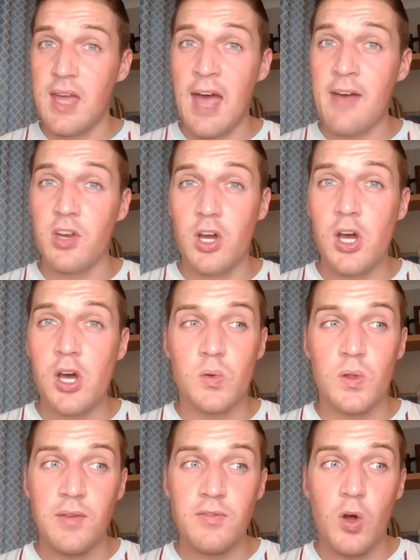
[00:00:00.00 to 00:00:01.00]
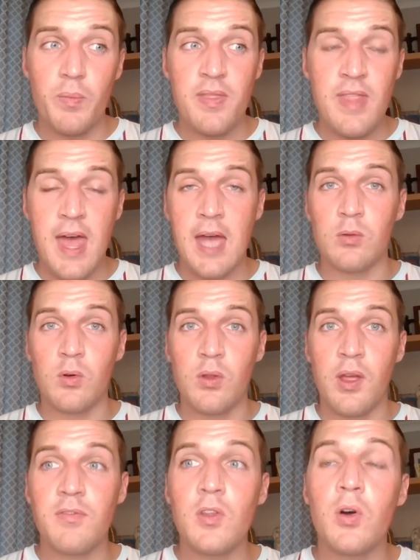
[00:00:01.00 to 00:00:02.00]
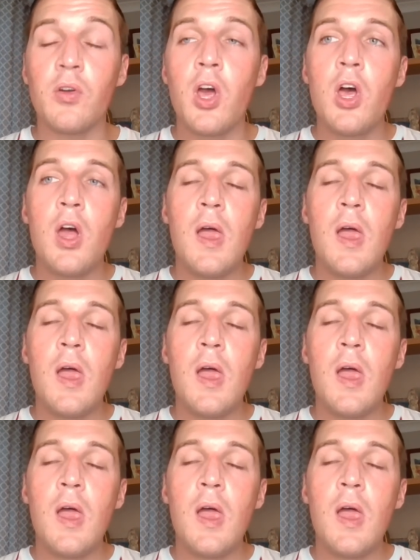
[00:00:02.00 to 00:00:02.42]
they haven't heard or they've not been there or they've not